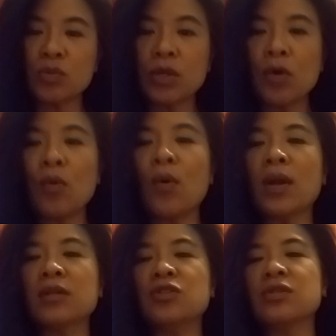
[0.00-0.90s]
We don't want
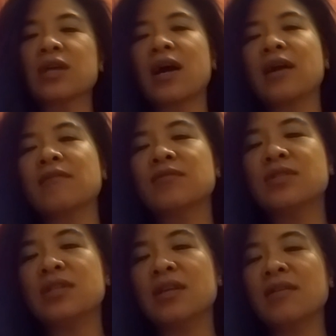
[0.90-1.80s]
to just kind of
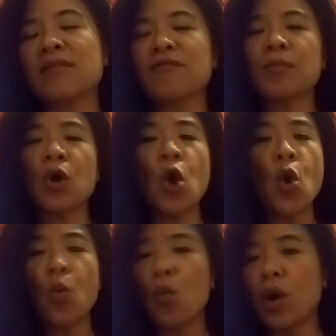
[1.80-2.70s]
see it from a
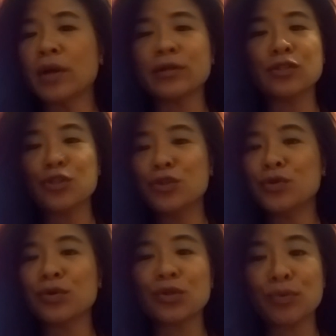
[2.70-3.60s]
one or two
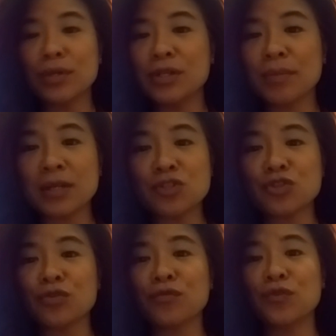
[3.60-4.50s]
or three
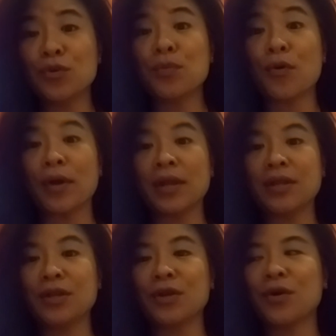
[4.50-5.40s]
dimensional viewpoint,
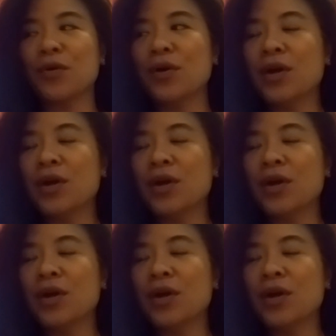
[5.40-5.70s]
you know?